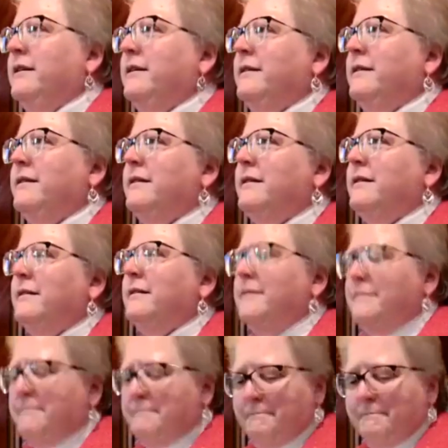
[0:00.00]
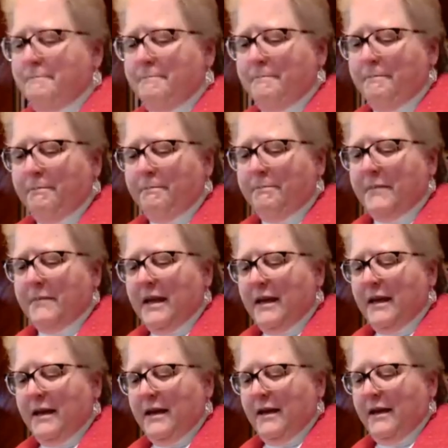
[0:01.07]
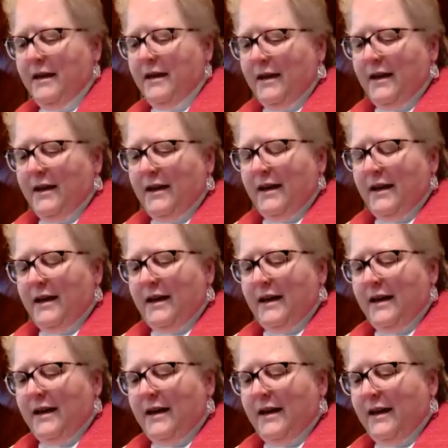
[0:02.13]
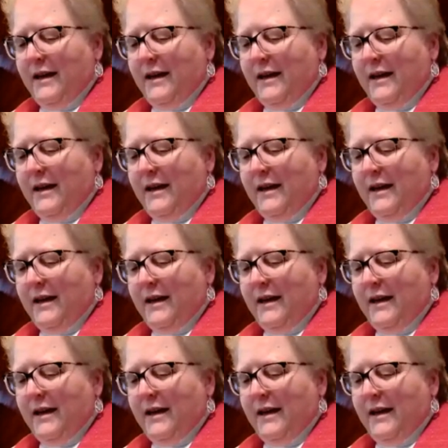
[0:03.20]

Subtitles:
Nothing is said.